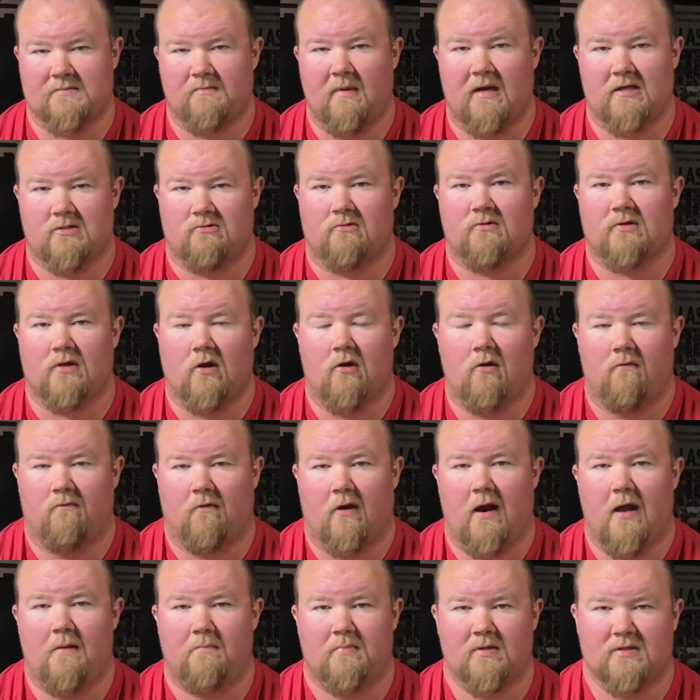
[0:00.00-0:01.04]
much with the
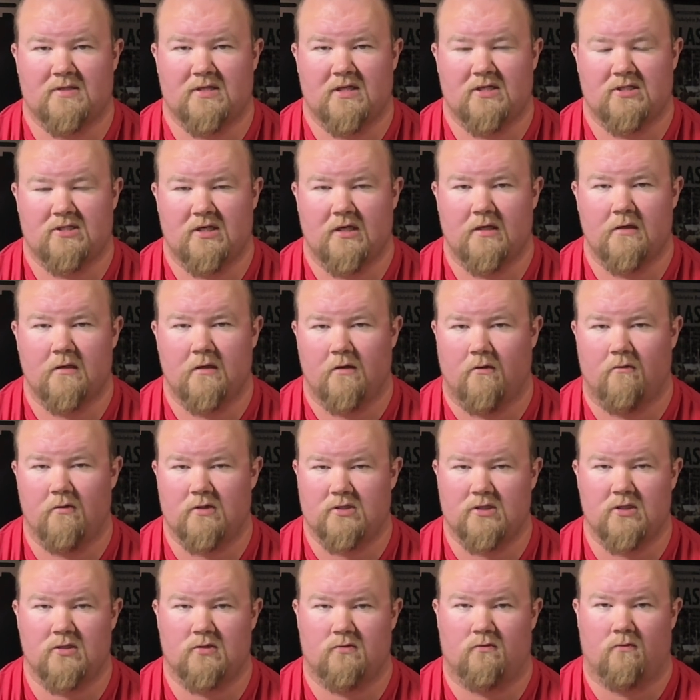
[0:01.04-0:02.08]
overhead position,
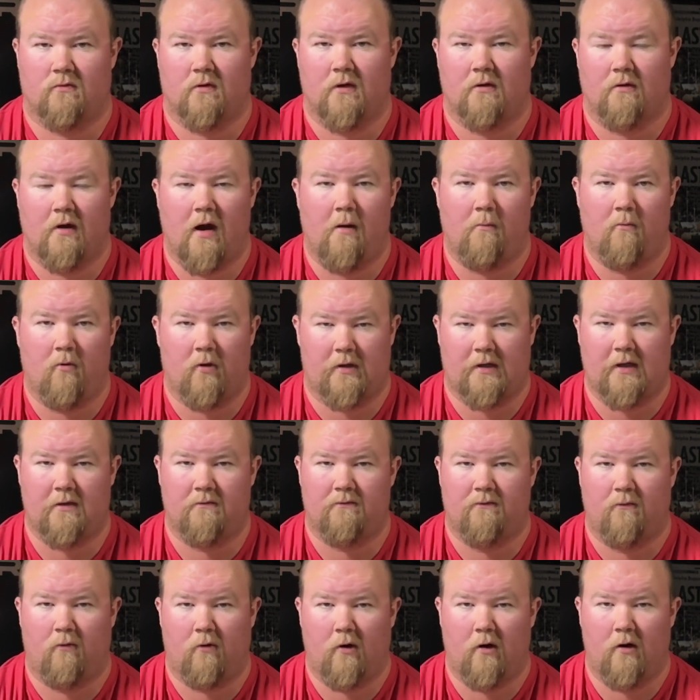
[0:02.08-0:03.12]
which is really what I'm looking
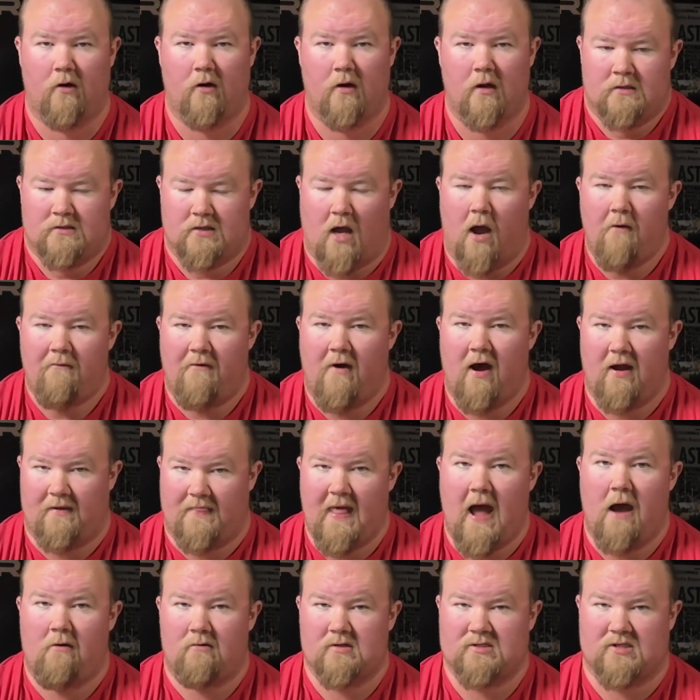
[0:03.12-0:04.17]
for. So I feel like
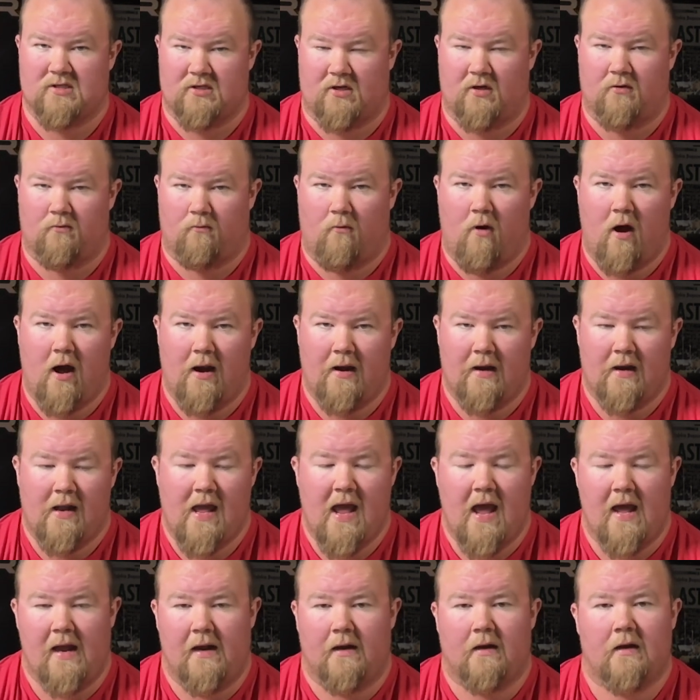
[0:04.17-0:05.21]
that was a good one
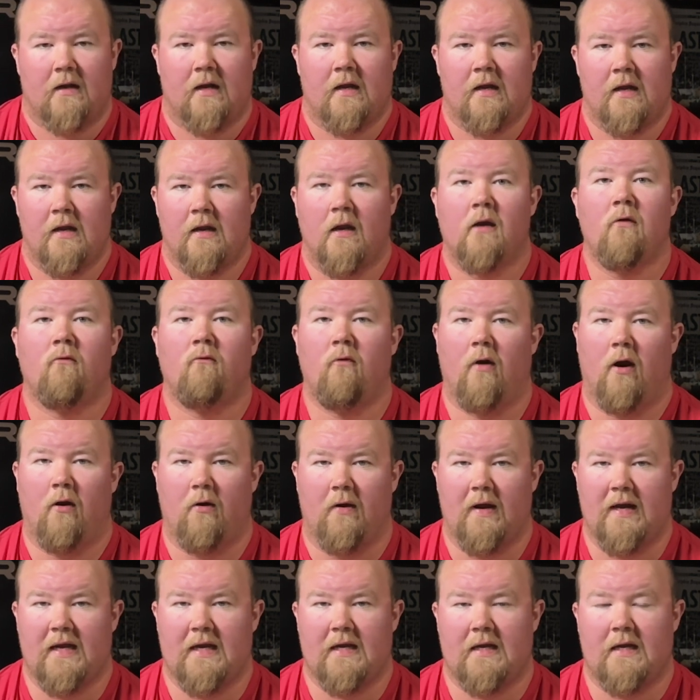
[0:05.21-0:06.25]
and
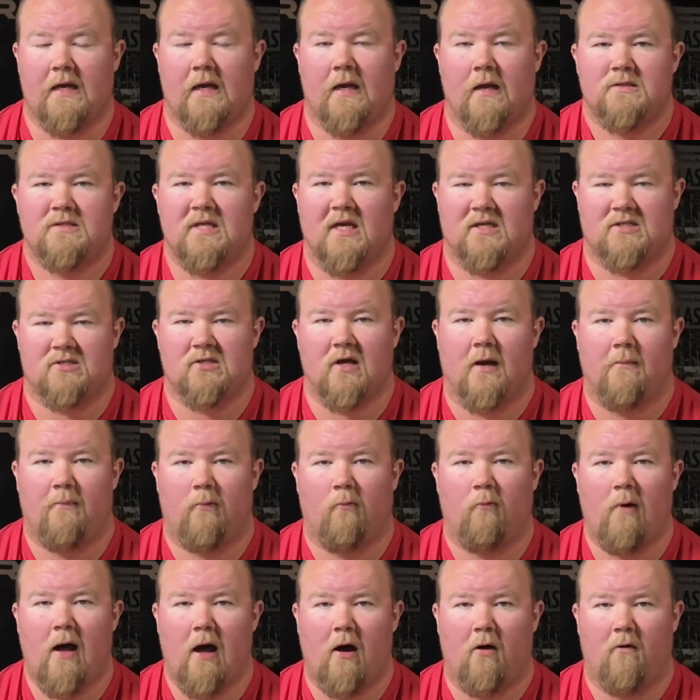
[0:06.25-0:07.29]
really sets you up
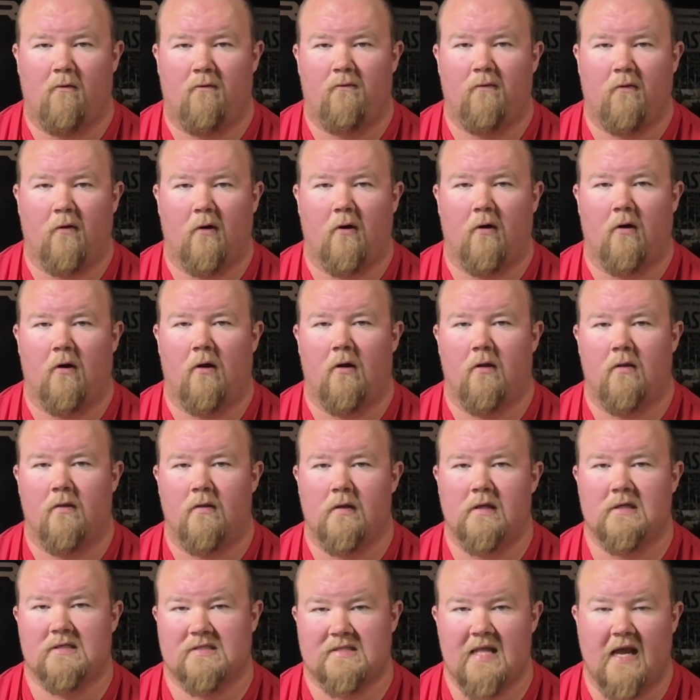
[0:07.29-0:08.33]
well for
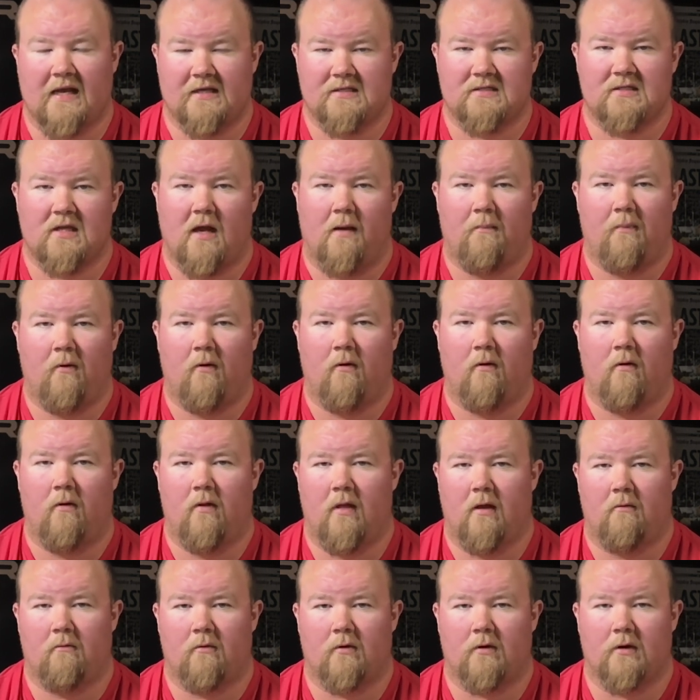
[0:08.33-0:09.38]
these next couple
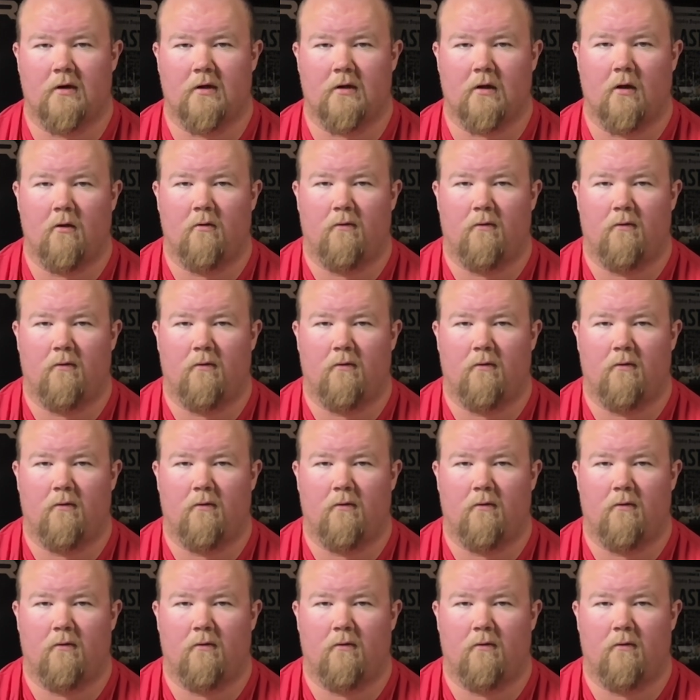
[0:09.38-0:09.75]
that we're going to go